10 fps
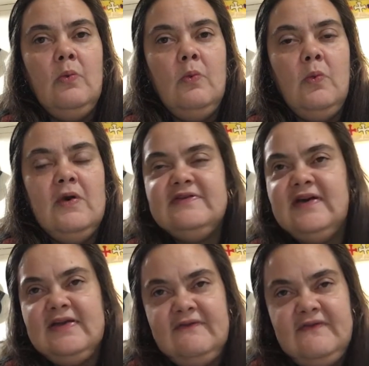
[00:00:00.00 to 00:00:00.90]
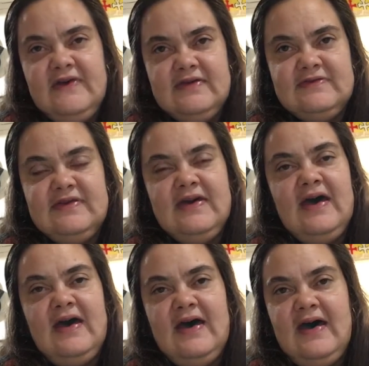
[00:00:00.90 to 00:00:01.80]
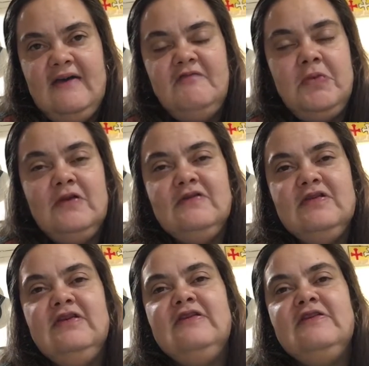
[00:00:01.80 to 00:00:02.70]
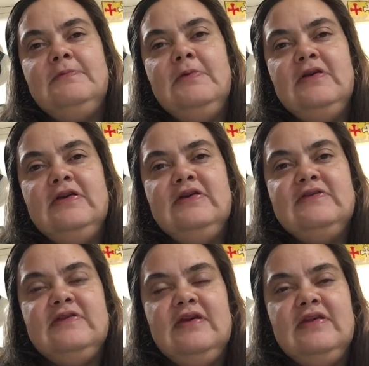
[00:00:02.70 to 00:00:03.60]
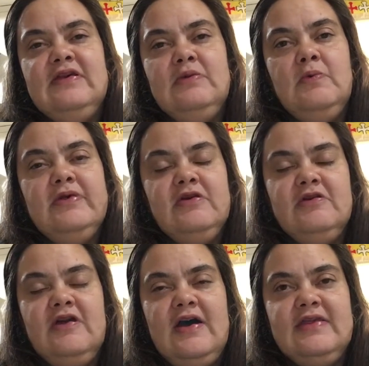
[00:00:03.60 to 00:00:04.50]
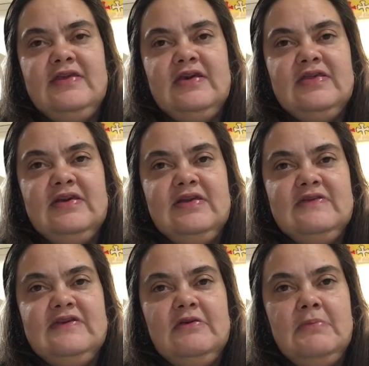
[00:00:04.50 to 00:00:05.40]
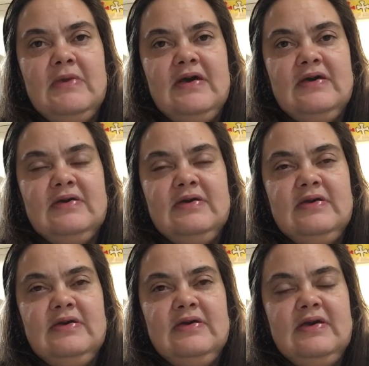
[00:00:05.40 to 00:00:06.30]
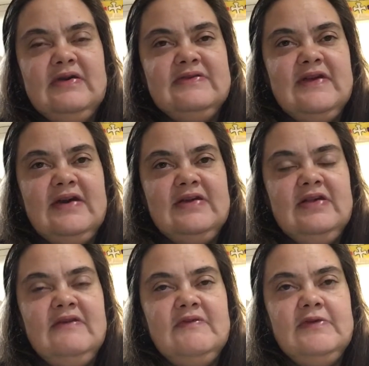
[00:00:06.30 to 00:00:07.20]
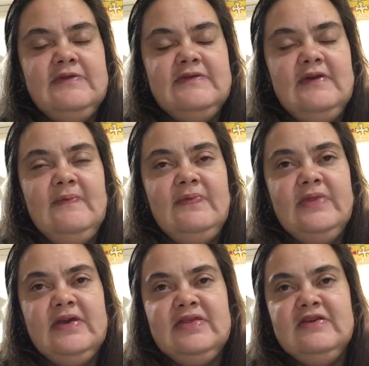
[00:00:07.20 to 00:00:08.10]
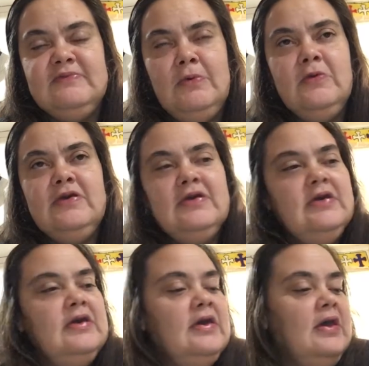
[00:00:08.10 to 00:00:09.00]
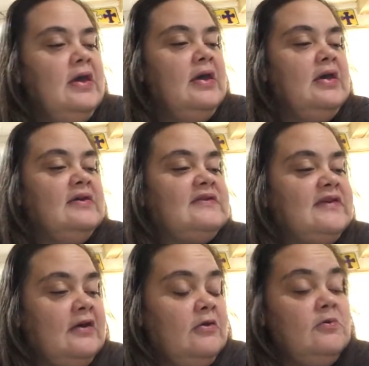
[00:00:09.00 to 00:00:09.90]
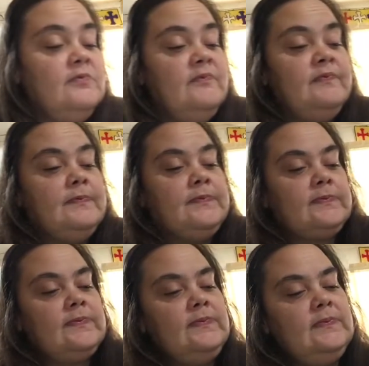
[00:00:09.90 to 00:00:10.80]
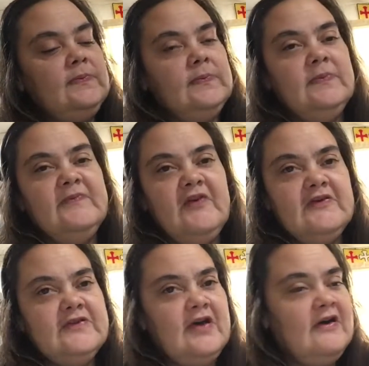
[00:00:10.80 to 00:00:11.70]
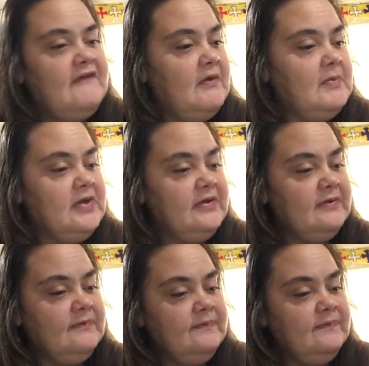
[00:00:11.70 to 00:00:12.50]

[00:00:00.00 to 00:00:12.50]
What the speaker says: what side effects that I've personally experienced, and then whether I think that it's helped my anxiety levels at this point. So, first off, I'm going